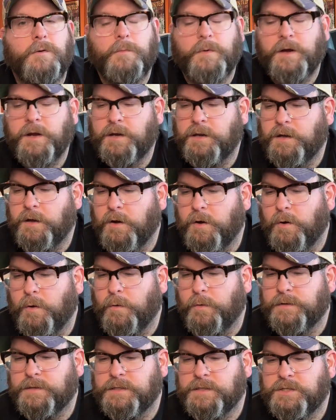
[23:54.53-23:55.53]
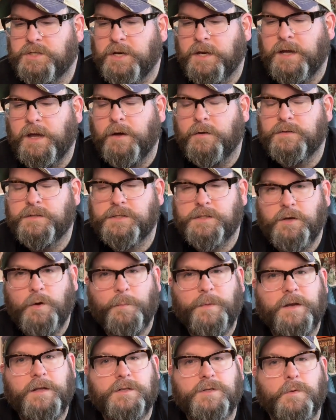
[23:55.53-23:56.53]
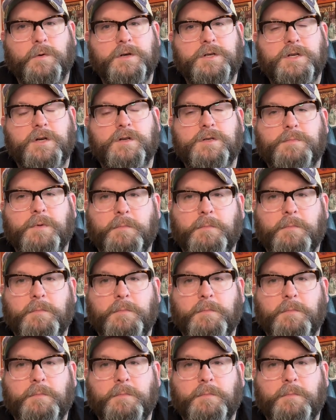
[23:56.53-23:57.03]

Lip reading: We're going to go and check out so many toy shows,